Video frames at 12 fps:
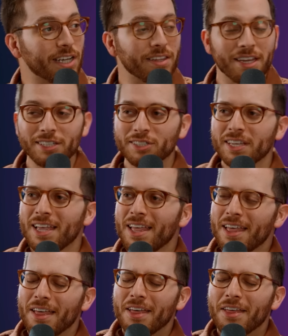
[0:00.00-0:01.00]
say this?
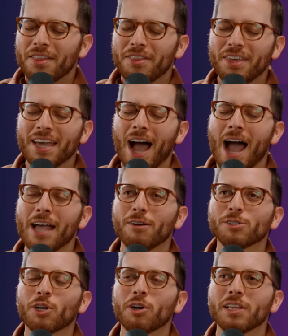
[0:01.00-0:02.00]
Kirkland the
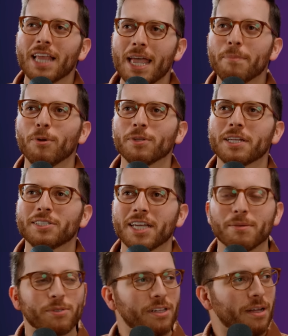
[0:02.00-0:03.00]
aisles are labeled at
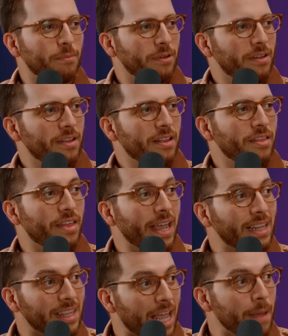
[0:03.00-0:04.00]
Sam's Club.
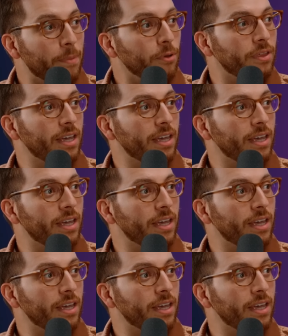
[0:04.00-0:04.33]
They label